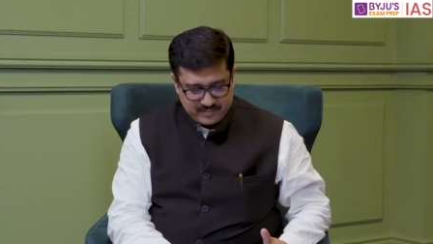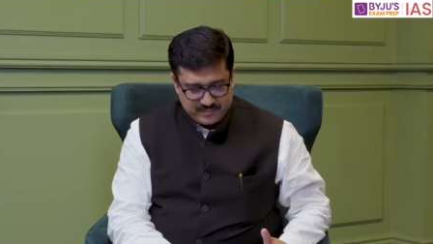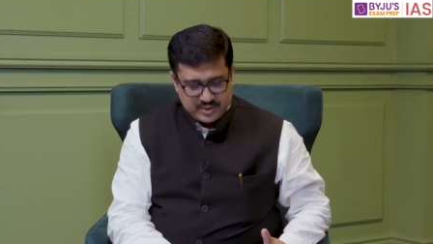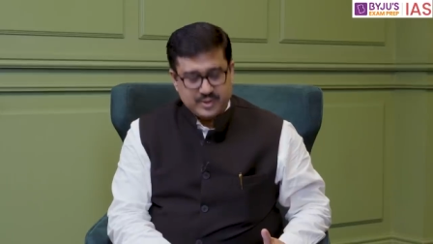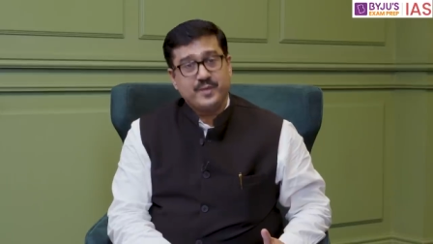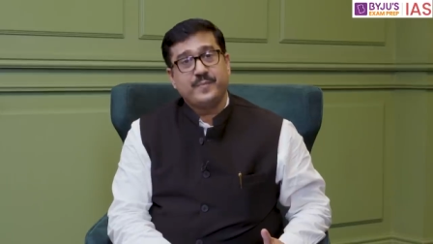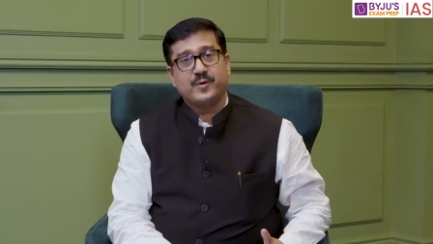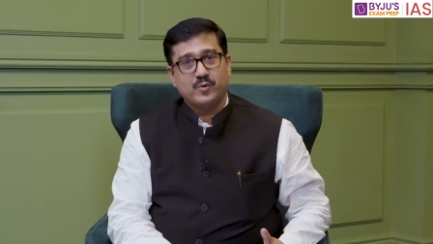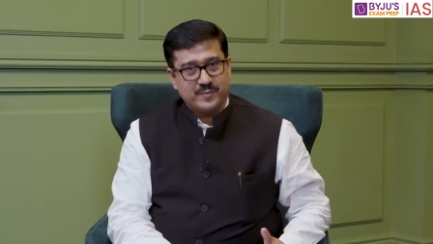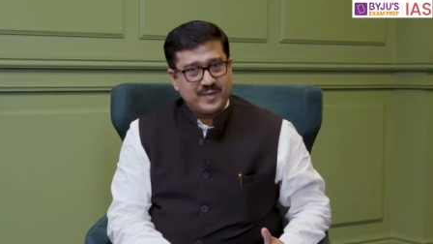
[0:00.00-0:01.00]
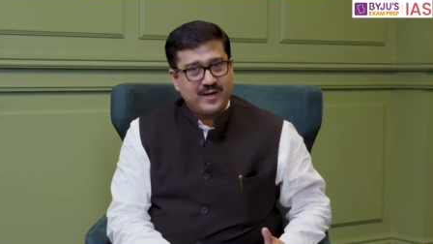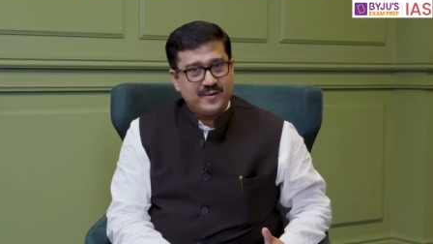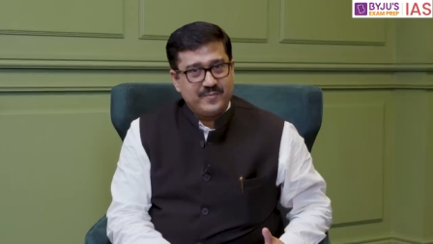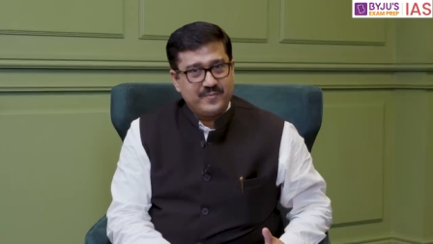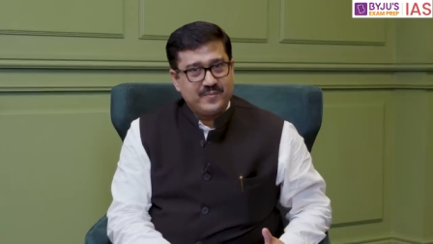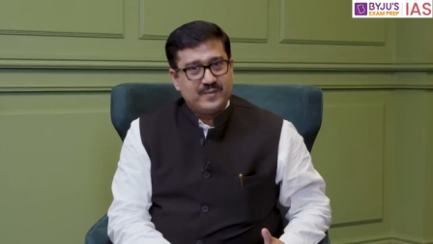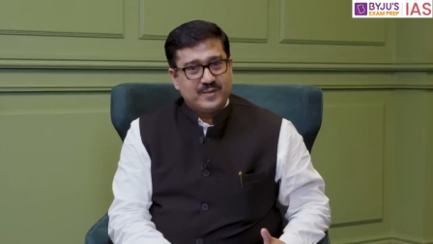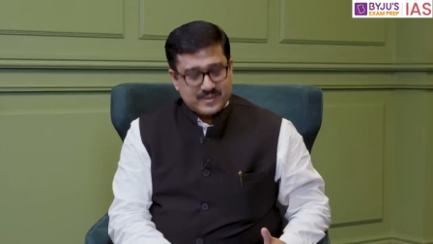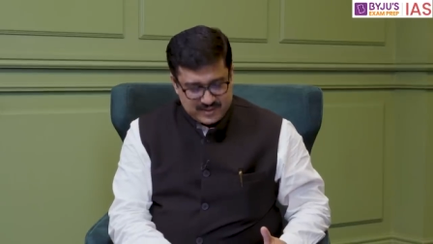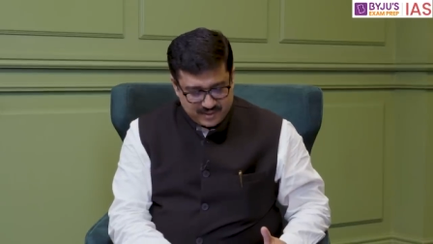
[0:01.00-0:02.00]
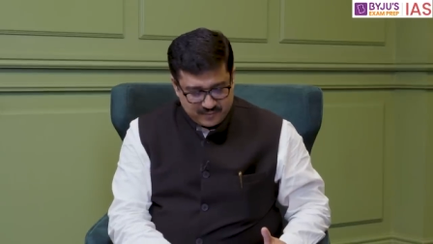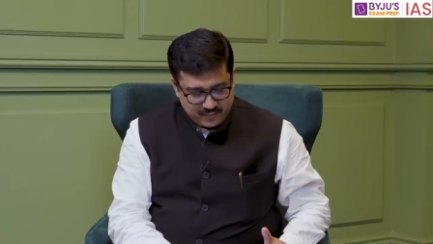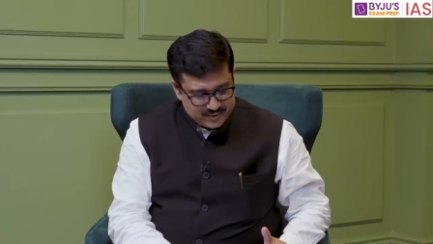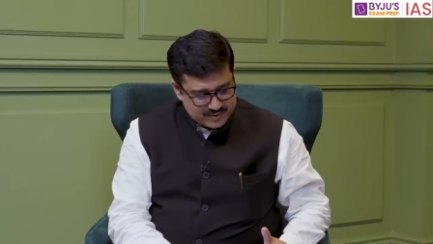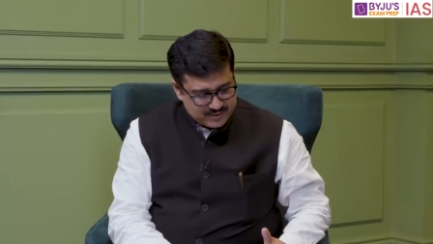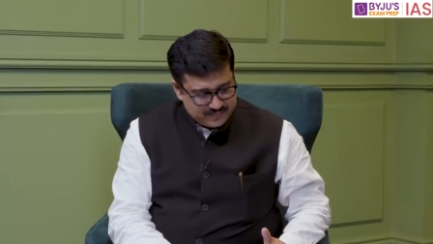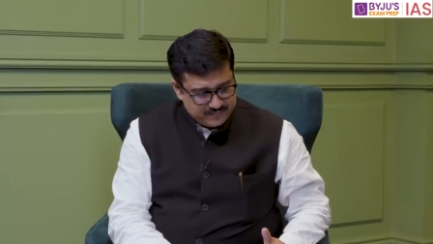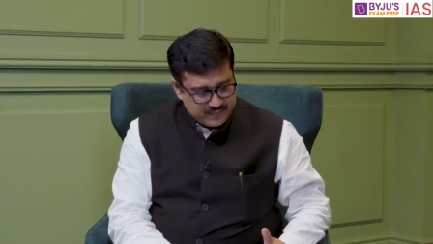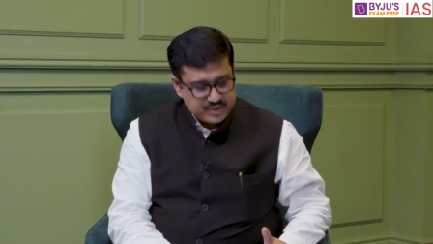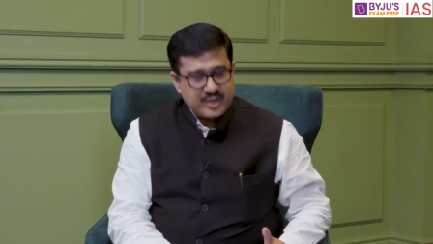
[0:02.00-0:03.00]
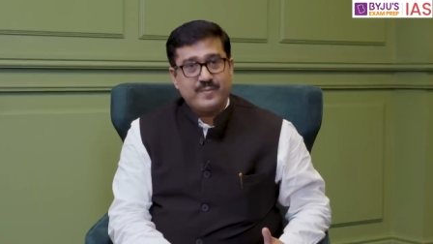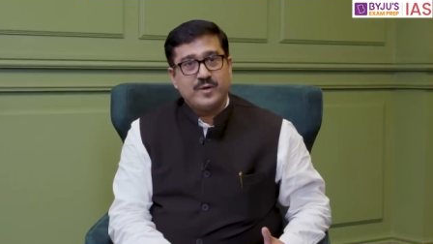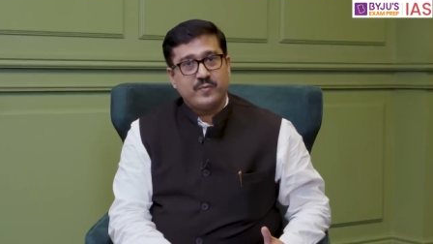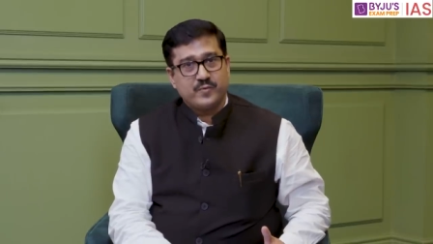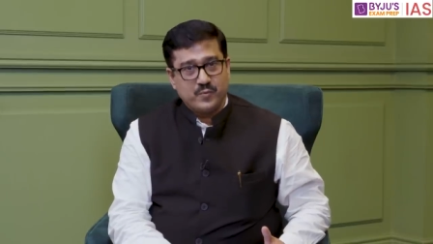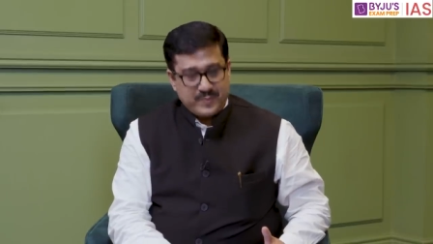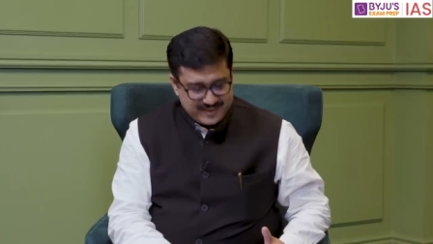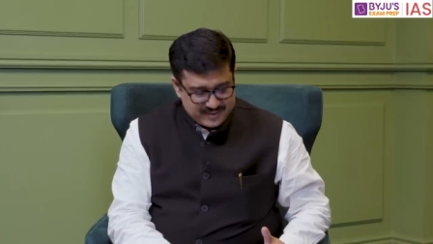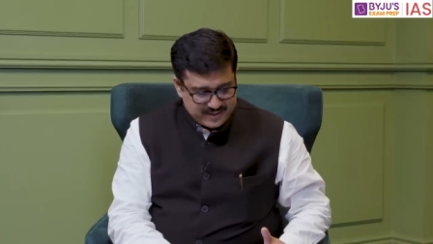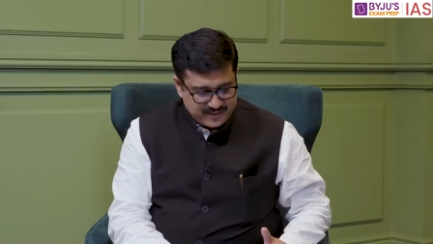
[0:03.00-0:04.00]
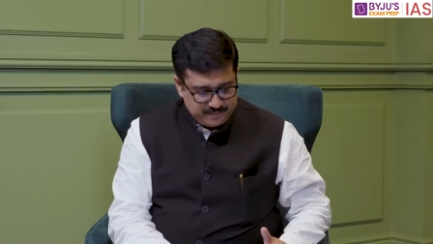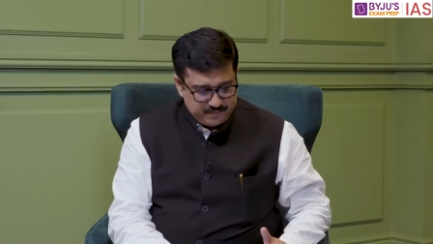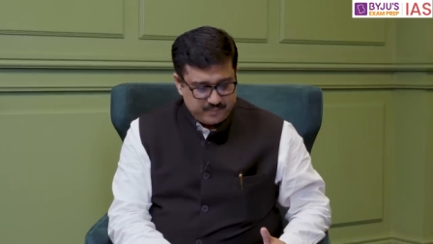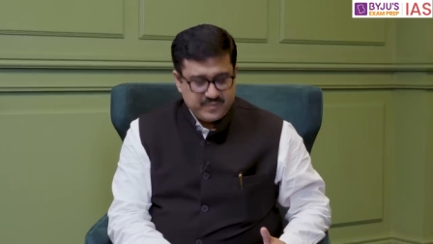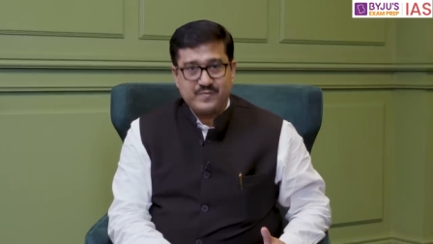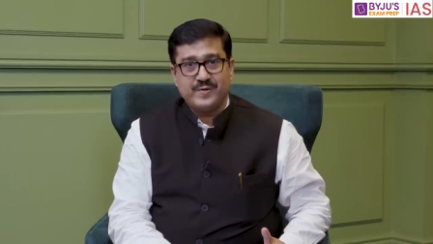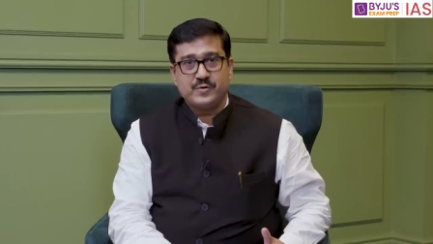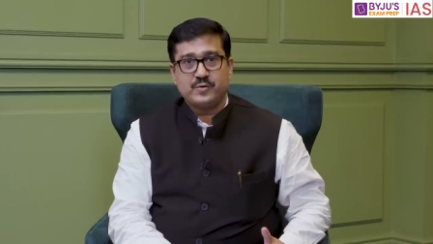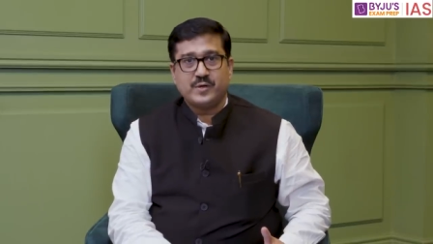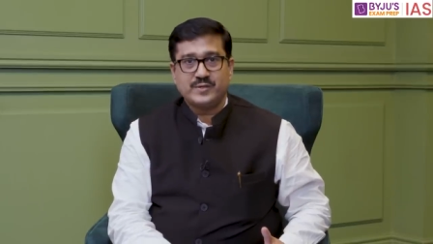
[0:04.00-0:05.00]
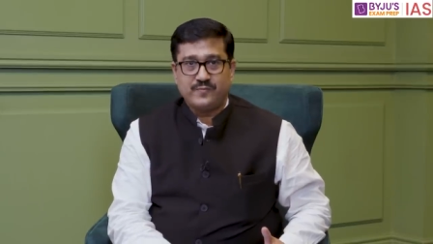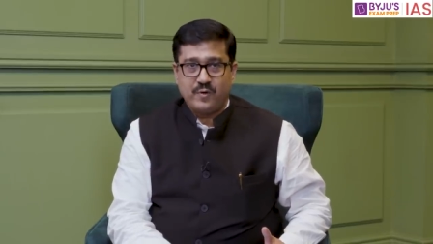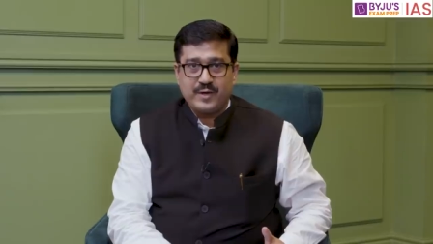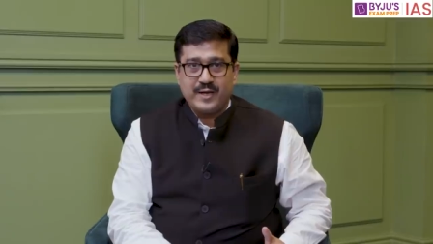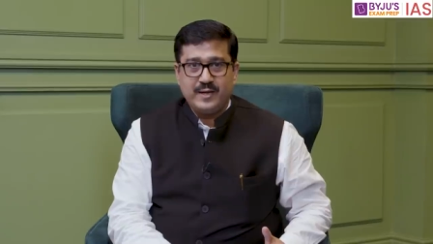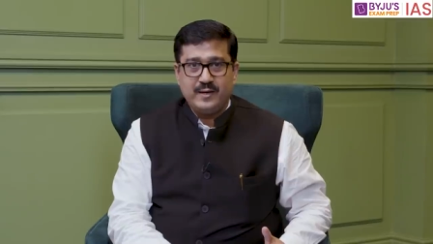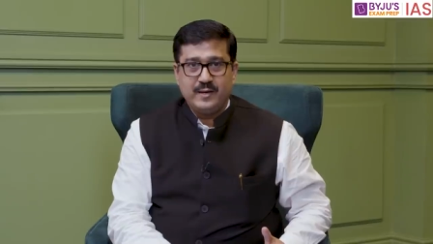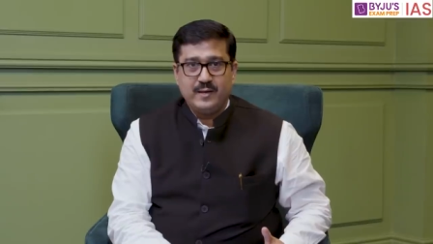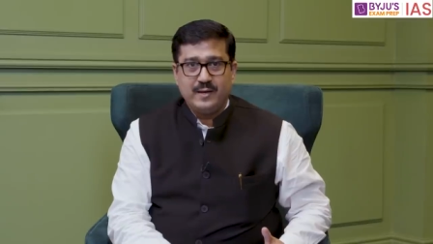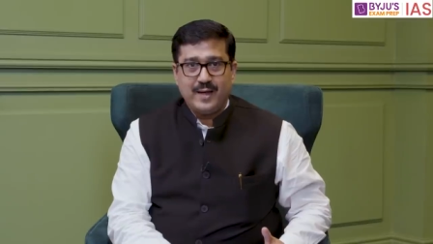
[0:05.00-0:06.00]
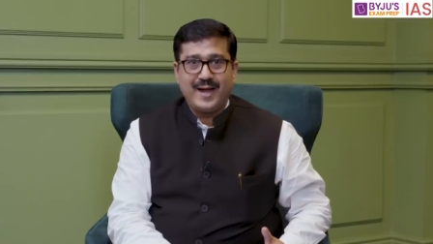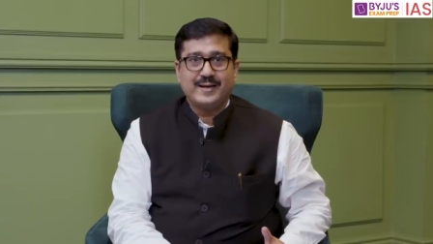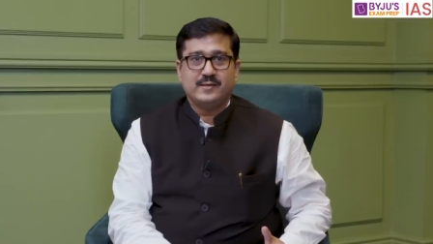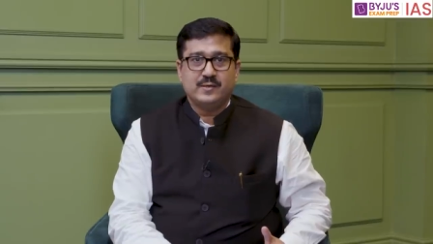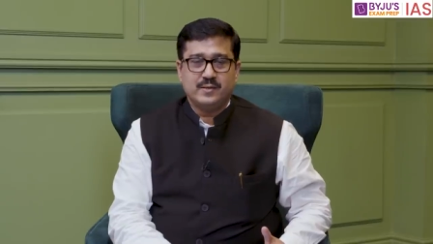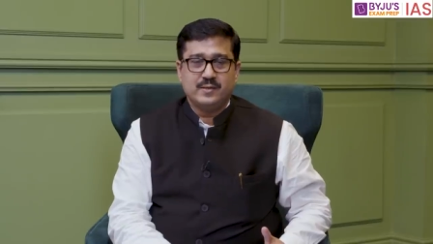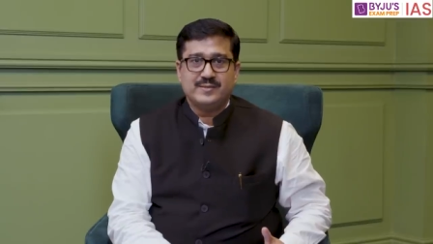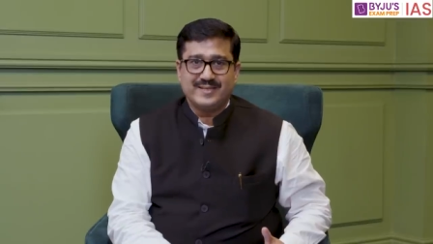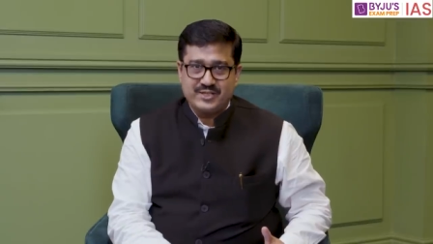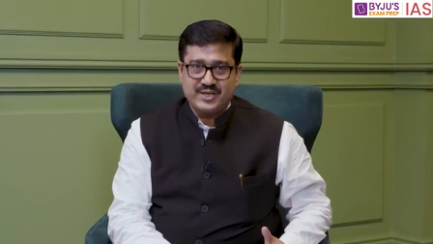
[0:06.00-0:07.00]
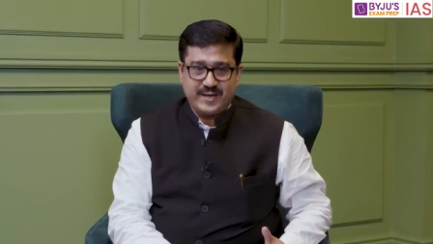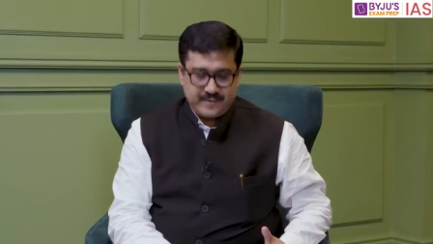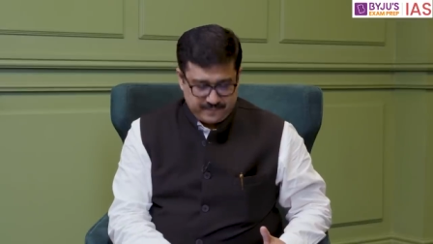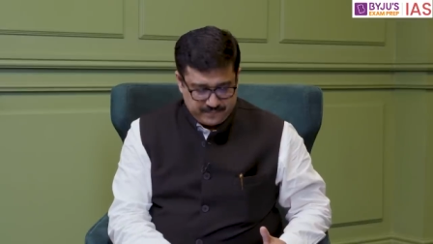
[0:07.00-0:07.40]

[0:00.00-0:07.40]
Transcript: Mr. Deepak Gupta. Sir was chairman of UPSC between 2014 and 16.